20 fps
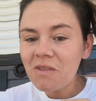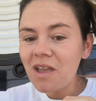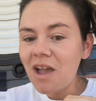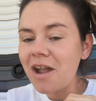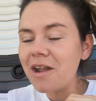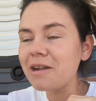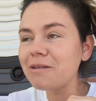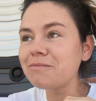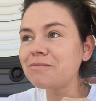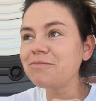
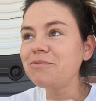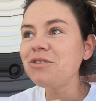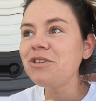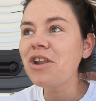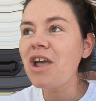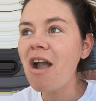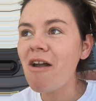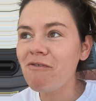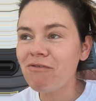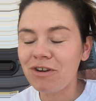I am
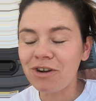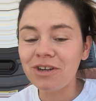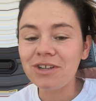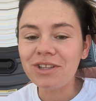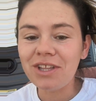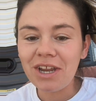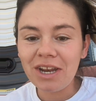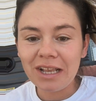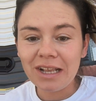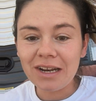never
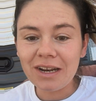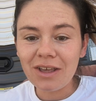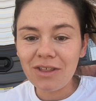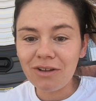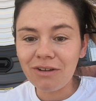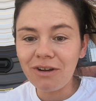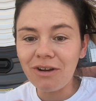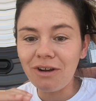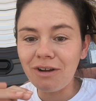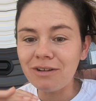letting
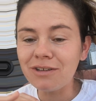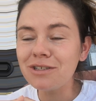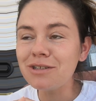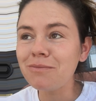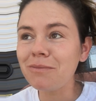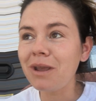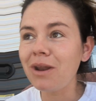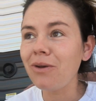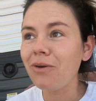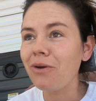another garden
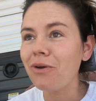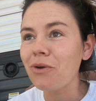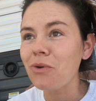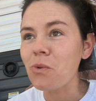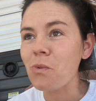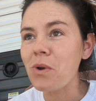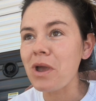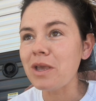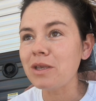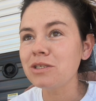tomato go
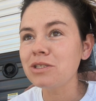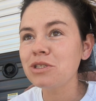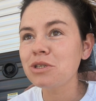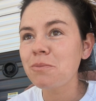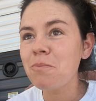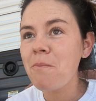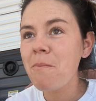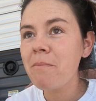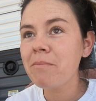to waste.